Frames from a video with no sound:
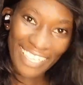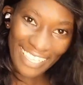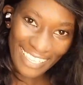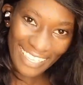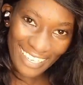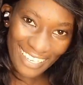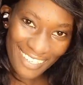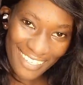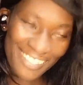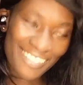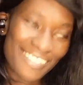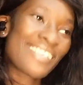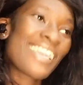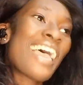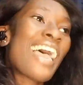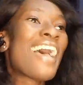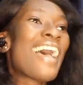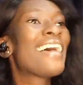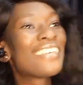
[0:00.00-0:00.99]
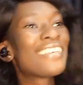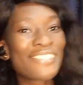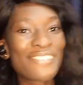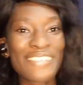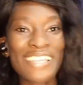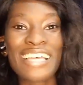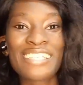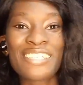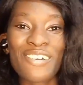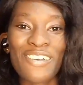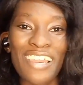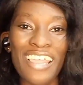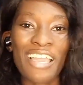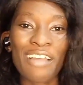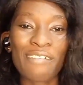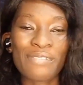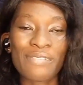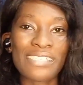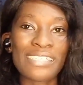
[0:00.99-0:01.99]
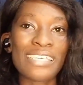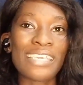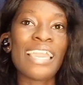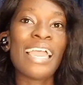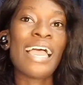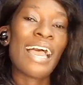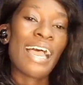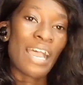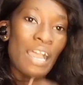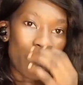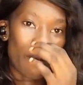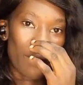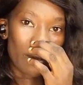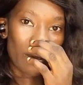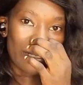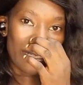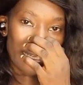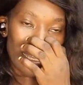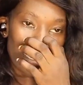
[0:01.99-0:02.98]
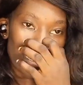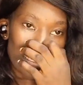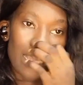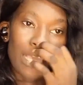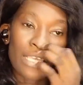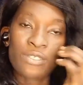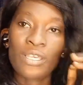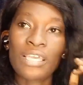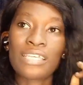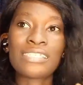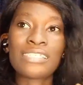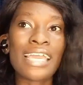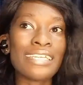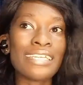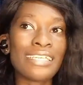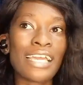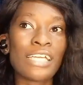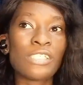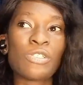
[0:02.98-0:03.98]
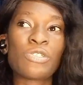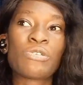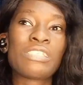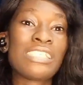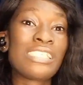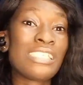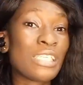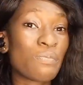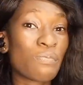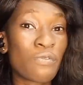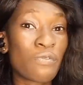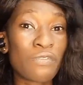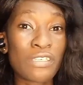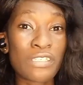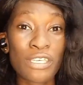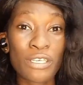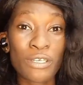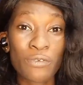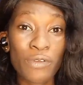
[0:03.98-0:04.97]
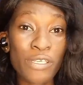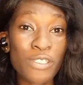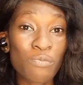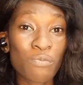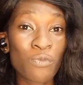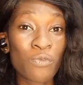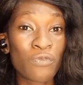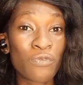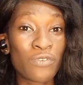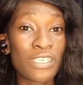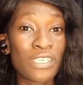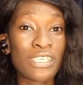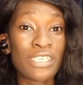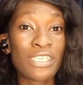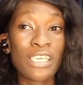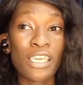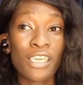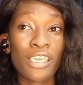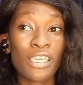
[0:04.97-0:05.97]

Yes. So that's all I have to say about that. So aside that, you should see the movie. It's a great movie.